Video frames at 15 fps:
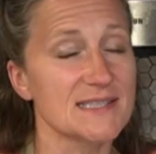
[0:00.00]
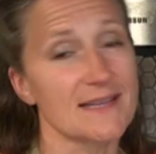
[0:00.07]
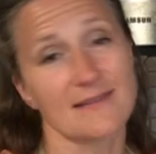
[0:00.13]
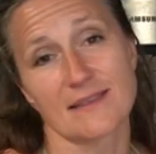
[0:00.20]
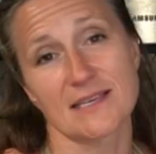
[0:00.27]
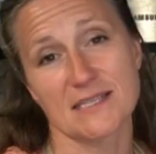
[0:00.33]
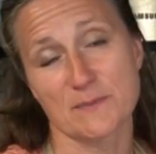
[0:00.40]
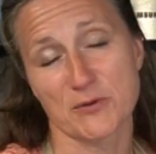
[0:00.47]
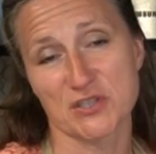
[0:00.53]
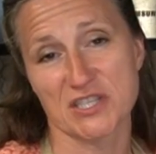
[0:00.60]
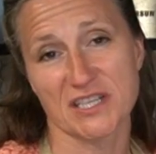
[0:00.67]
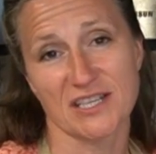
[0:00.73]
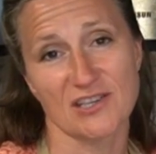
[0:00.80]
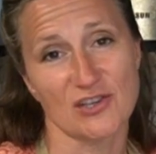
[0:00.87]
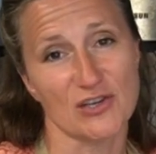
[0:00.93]
that this
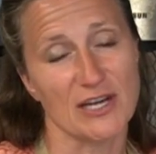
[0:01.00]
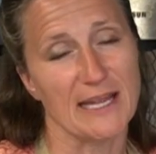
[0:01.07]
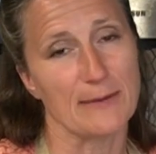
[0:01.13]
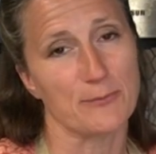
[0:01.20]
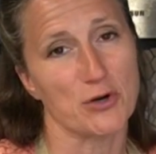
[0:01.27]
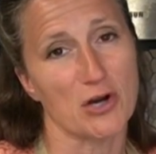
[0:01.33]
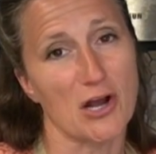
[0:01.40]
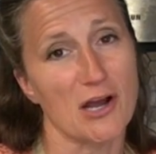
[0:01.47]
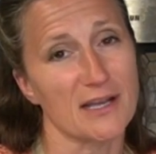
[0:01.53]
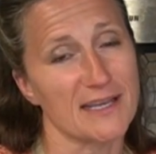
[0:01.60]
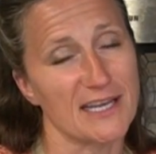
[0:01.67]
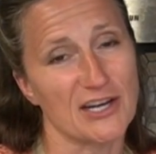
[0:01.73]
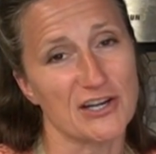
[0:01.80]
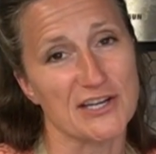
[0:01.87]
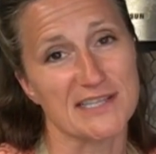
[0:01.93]
particular apricot
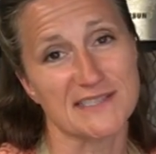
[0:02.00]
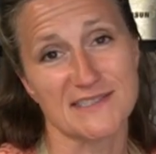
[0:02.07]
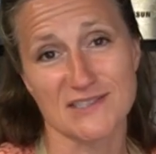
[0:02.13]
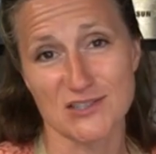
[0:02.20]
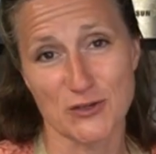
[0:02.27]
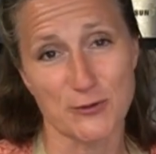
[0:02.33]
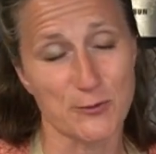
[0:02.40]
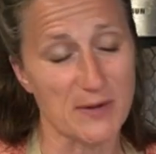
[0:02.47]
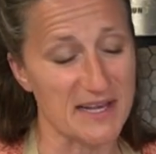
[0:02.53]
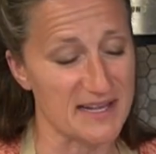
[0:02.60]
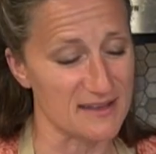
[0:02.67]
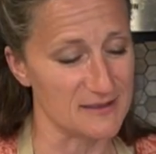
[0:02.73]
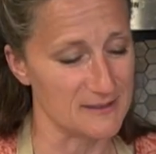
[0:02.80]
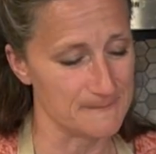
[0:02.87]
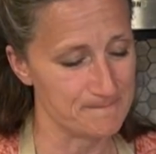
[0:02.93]
carries so
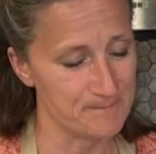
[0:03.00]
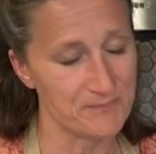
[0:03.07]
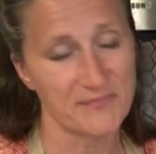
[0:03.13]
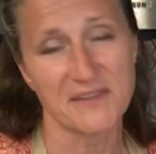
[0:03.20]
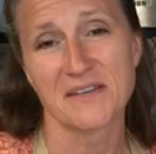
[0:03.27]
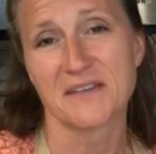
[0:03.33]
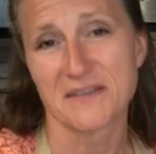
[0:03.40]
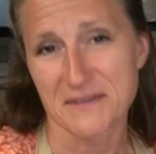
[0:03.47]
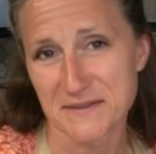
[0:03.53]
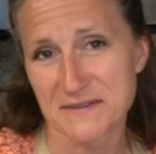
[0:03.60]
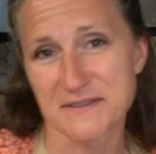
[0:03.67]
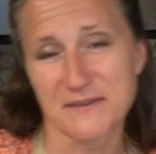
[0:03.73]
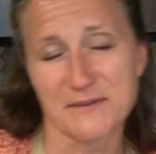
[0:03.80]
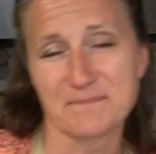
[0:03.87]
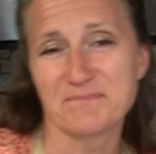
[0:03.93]
well.
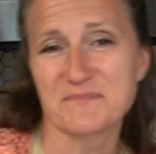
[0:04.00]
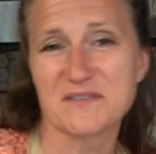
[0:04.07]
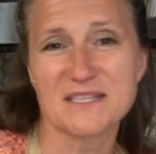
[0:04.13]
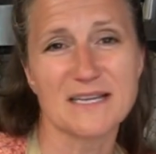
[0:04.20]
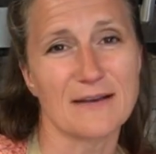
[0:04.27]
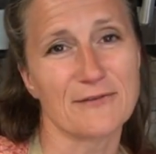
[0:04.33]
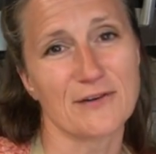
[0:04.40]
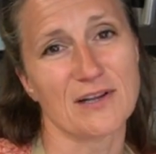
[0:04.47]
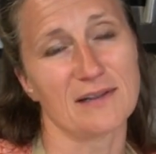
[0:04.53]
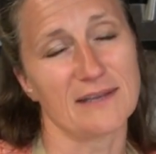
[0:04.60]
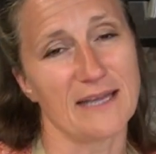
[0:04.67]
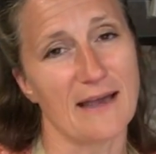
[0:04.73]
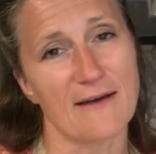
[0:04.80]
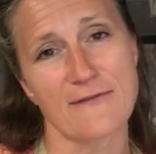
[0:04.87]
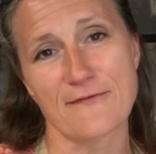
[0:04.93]
So
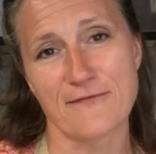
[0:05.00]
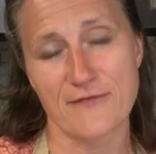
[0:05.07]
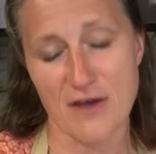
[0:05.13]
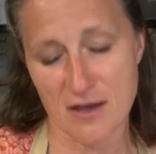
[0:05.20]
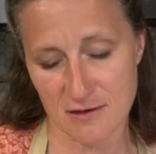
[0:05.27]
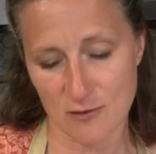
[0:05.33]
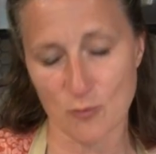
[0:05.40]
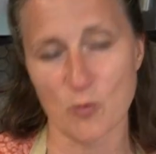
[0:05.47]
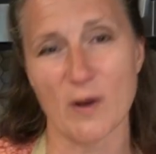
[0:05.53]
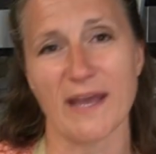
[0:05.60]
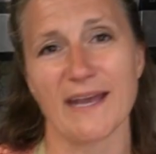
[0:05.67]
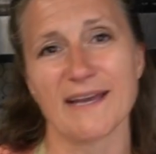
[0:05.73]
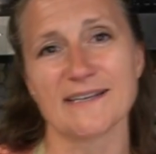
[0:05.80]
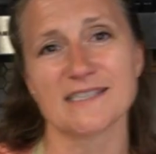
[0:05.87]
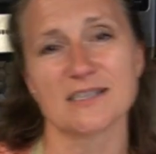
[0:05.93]
definitely a fun
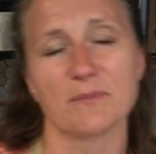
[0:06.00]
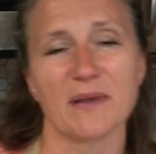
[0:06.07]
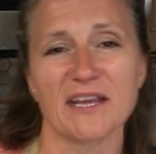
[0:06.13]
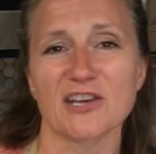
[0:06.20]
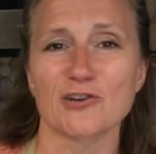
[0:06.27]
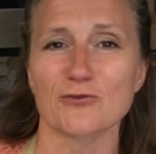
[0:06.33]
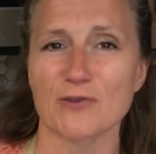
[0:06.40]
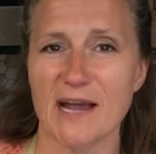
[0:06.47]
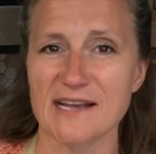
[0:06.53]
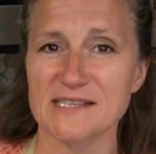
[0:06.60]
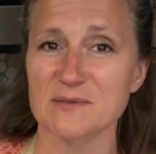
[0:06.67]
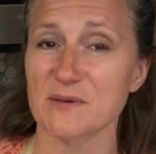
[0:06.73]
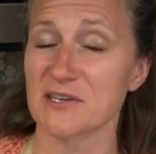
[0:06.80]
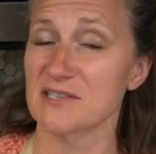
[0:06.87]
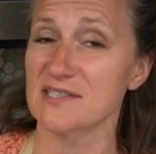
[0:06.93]
way to make your
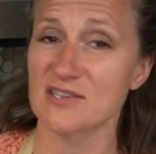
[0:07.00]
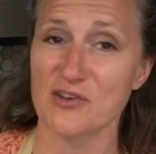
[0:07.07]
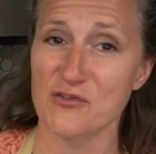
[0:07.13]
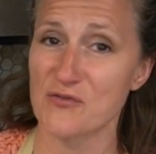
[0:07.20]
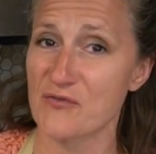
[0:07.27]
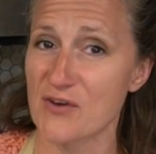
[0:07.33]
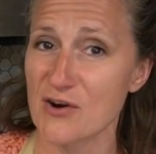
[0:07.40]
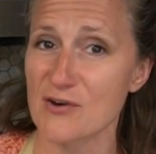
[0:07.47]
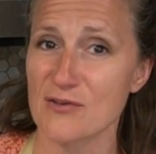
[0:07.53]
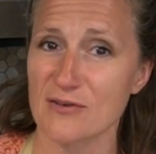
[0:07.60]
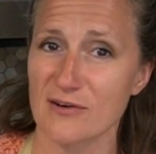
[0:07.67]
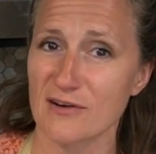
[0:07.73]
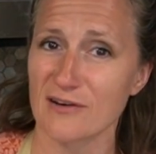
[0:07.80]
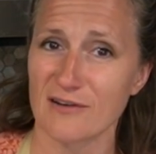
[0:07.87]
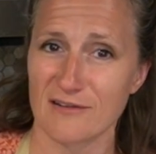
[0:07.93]
raspberries go
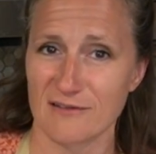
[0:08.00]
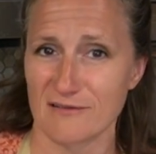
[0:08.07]
farther.